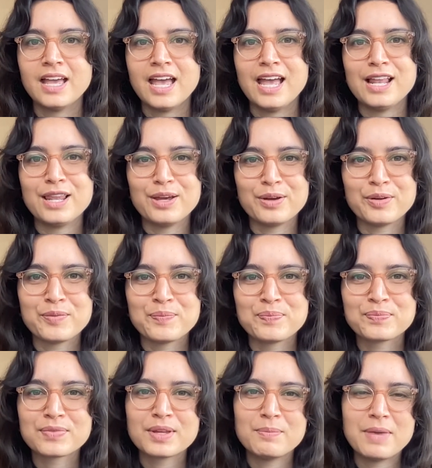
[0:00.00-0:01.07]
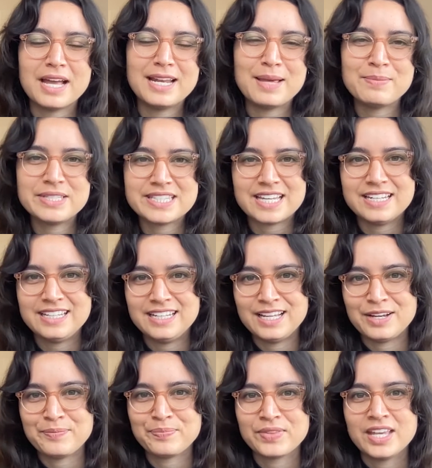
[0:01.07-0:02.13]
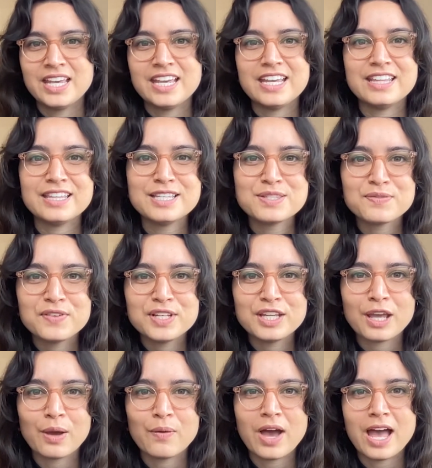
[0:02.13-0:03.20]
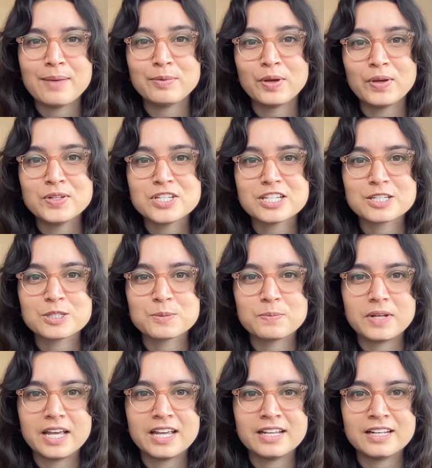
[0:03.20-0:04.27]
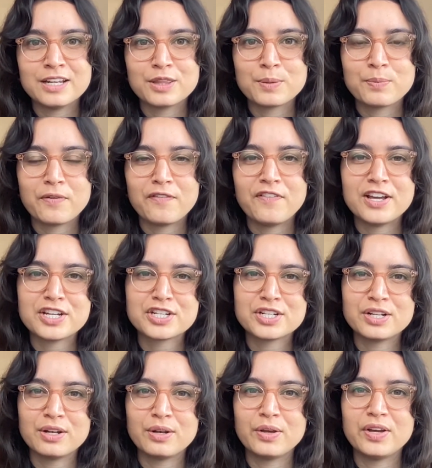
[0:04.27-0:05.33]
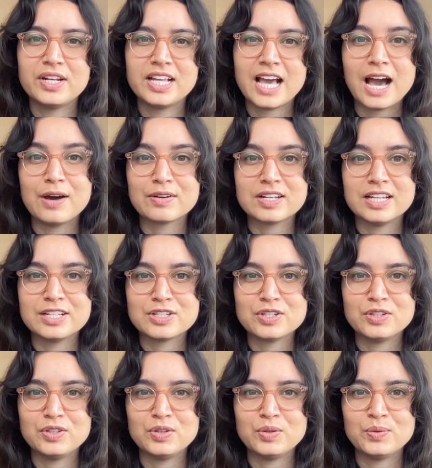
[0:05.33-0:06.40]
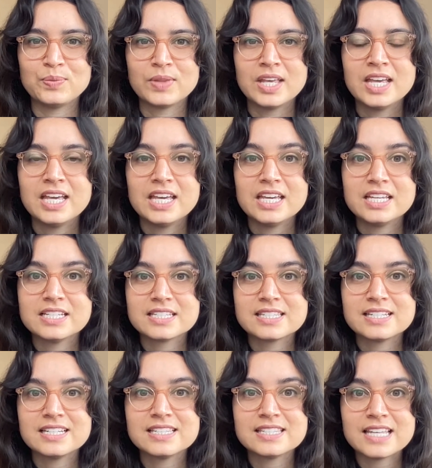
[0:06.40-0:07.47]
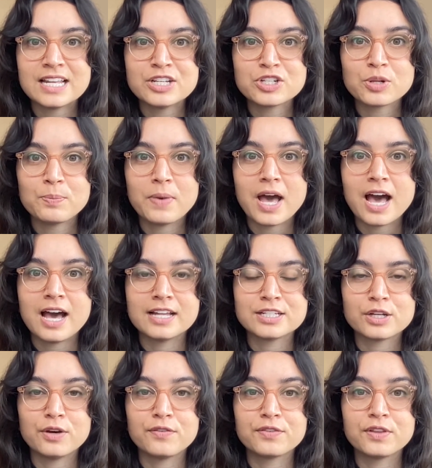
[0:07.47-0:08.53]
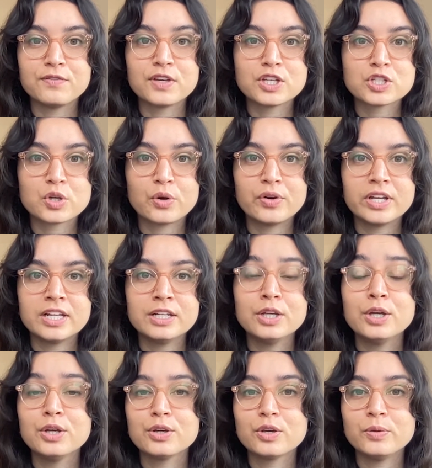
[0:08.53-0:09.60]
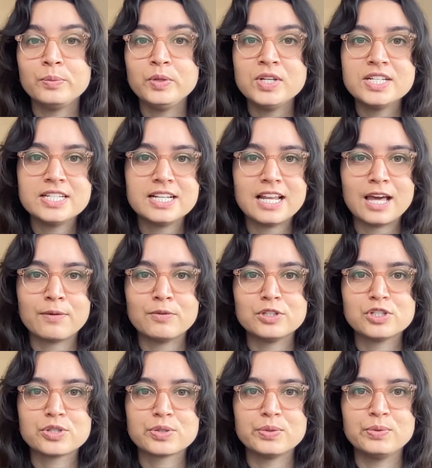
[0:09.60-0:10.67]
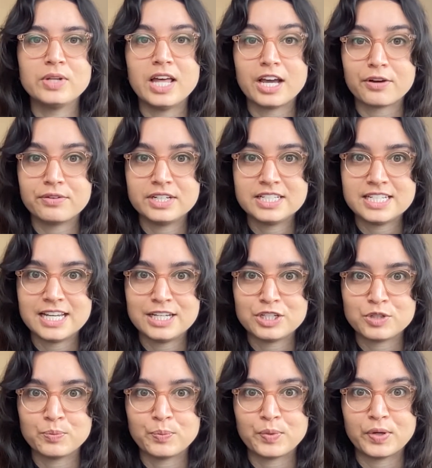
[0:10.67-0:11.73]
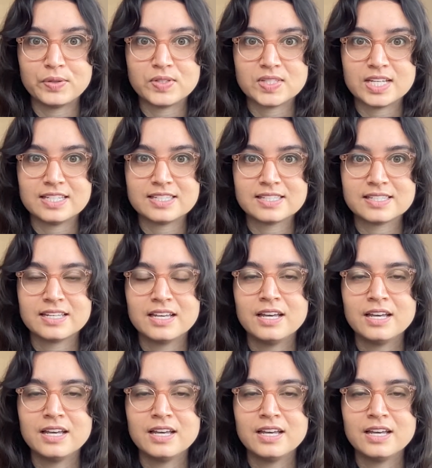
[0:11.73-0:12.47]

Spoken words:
Hello, my name is Anila. In this video, I'm going to explain the professional learning outline to you. It is an essential part of the Victorian Community Language School accreditation process.